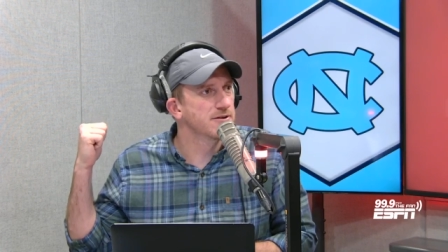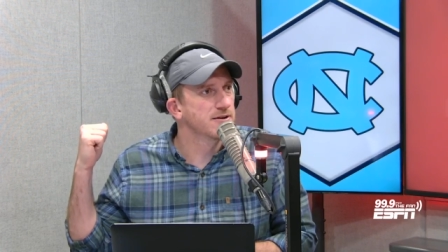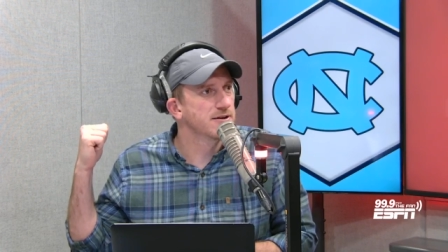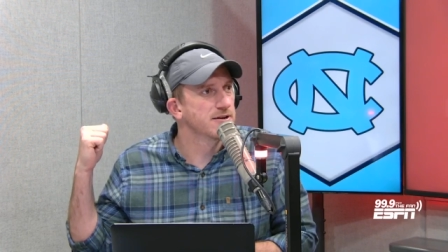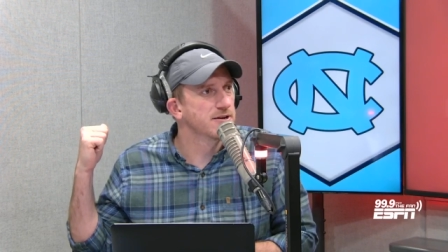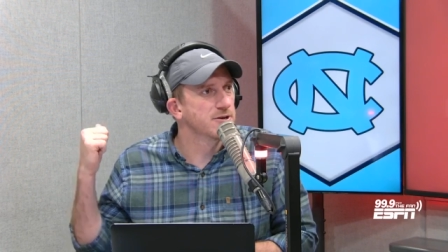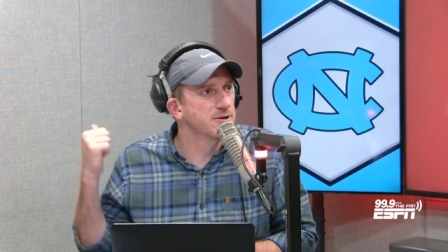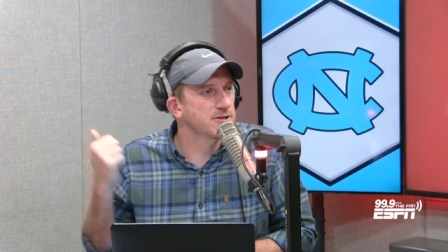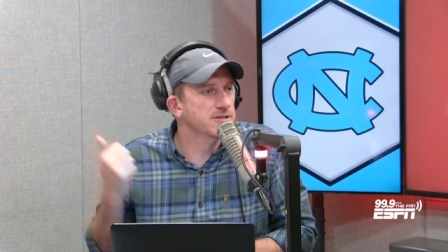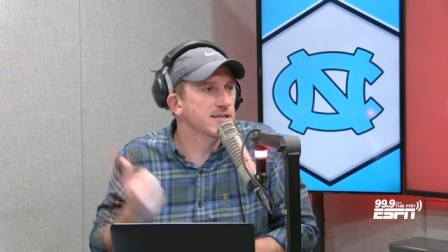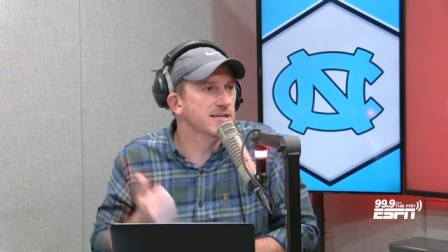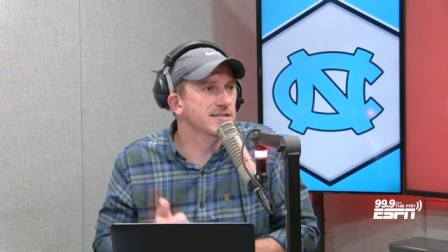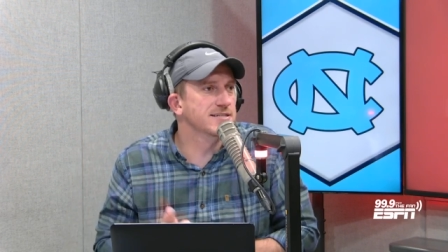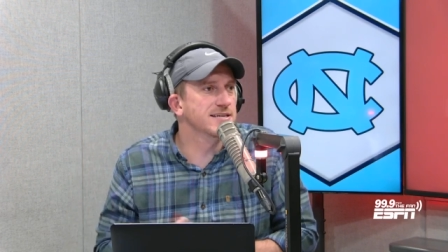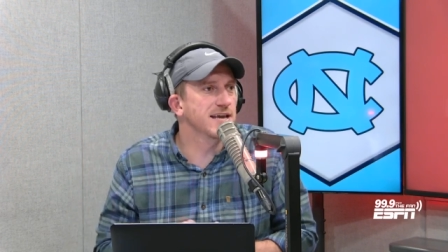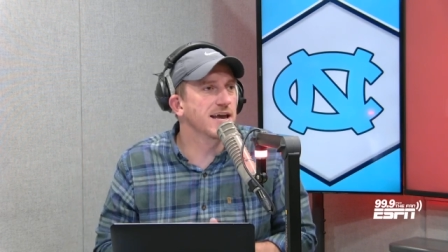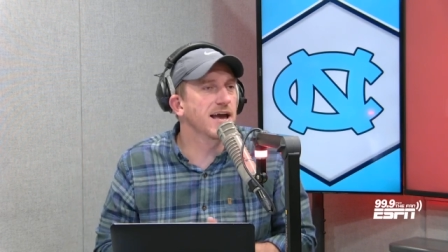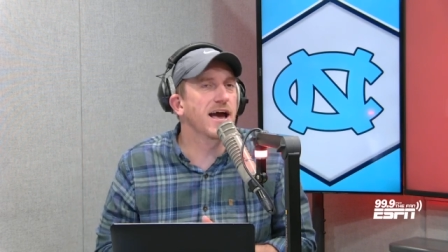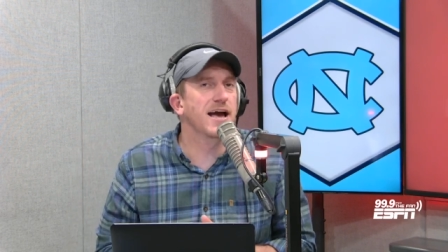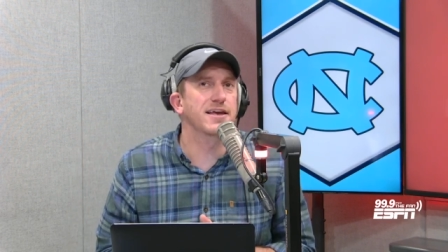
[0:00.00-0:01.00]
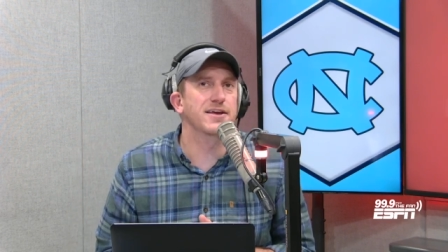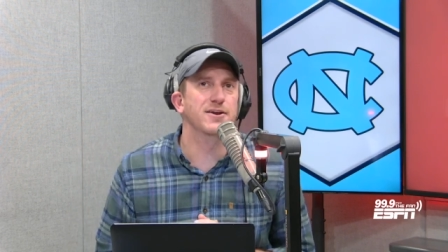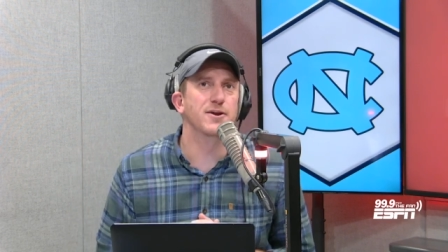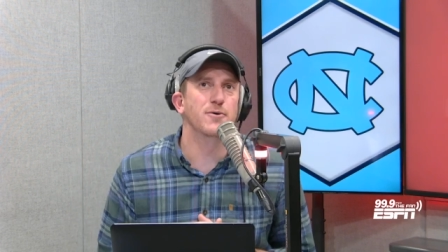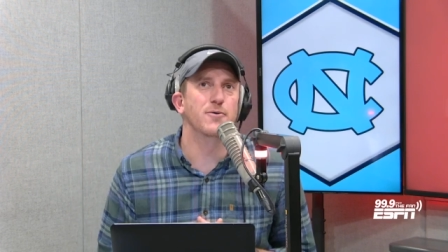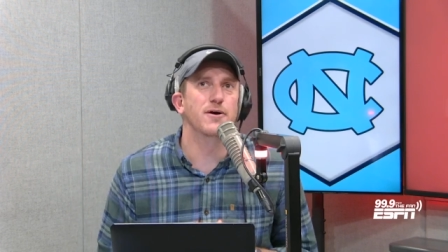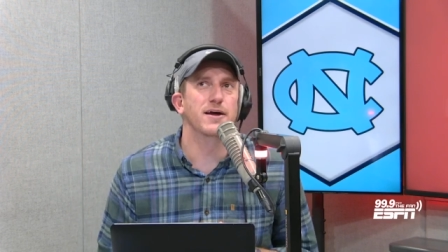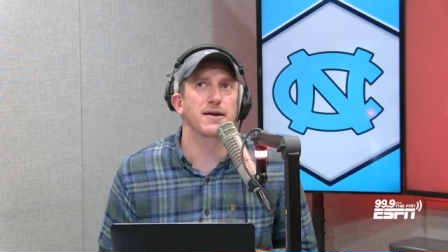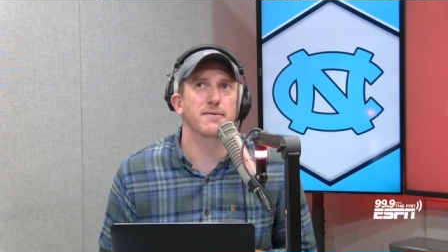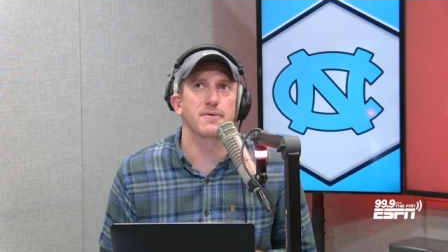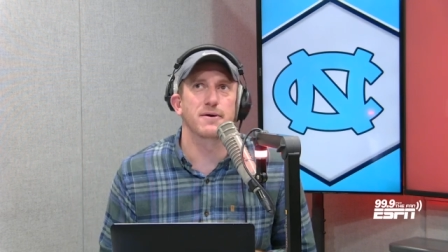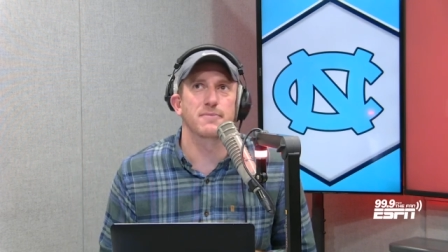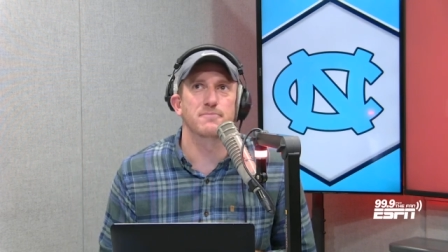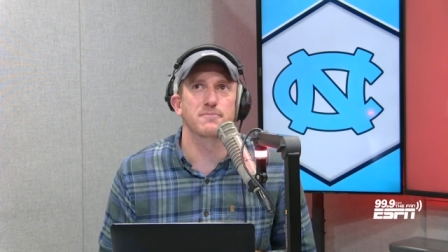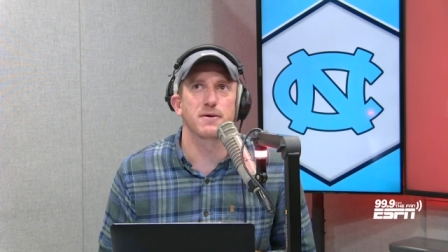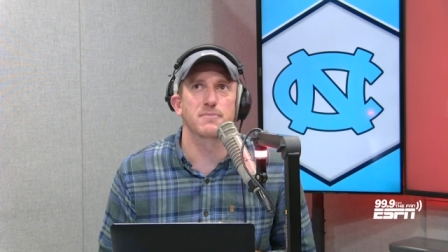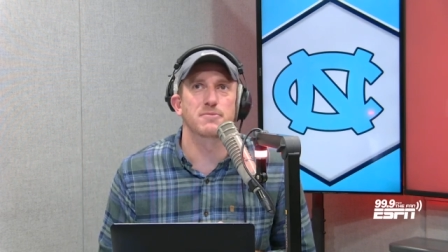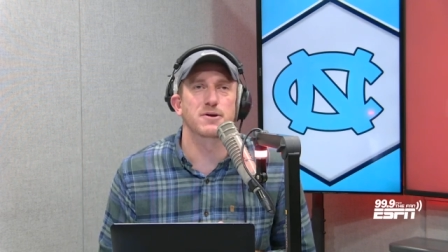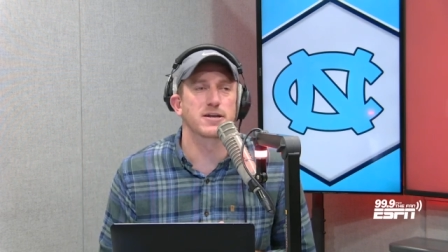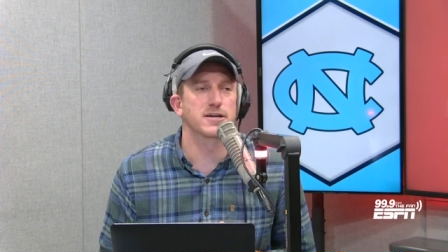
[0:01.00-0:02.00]
You're just going to say, ah, you know what? I'm, I'm,
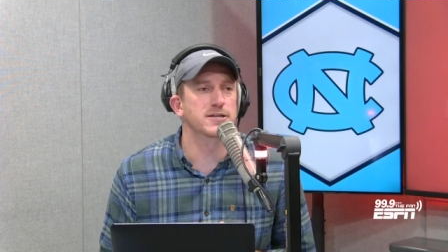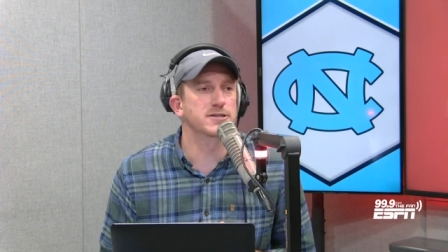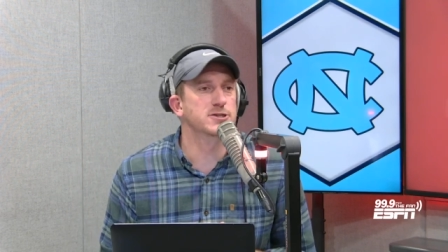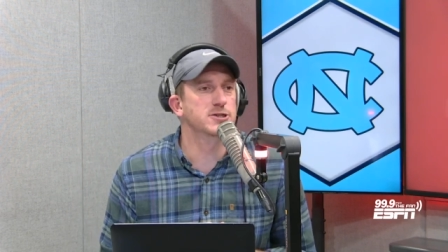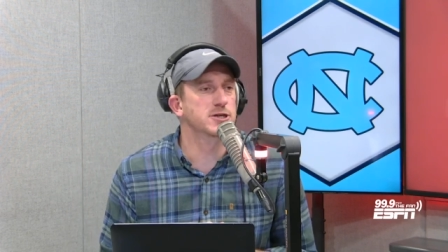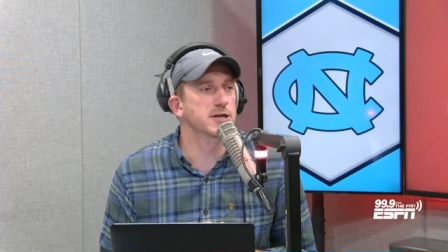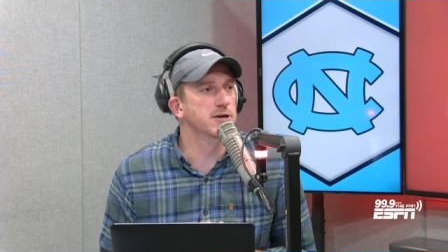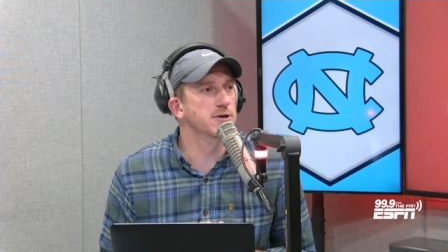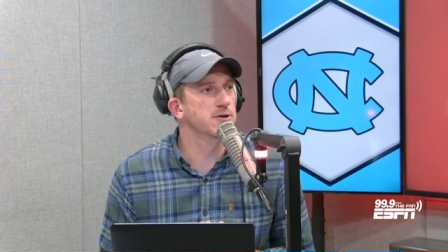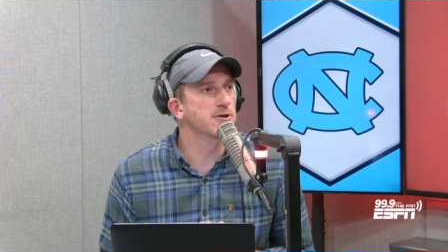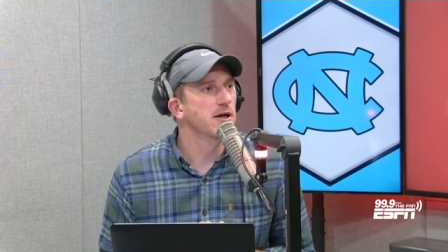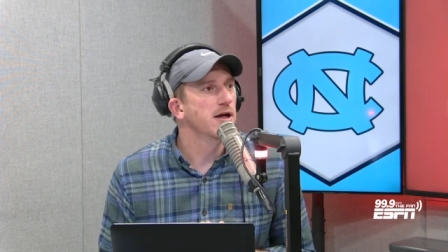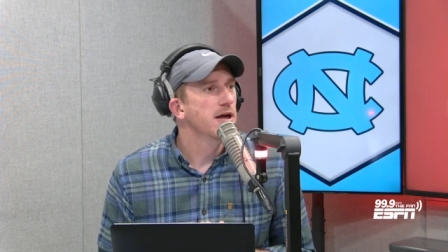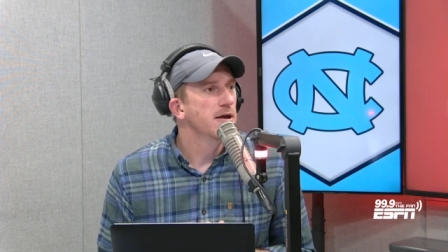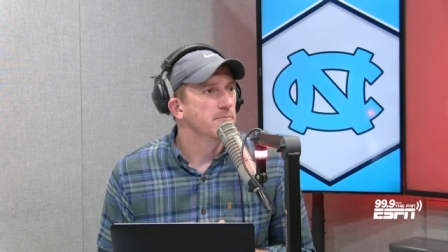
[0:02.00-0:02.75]
I'm going to chill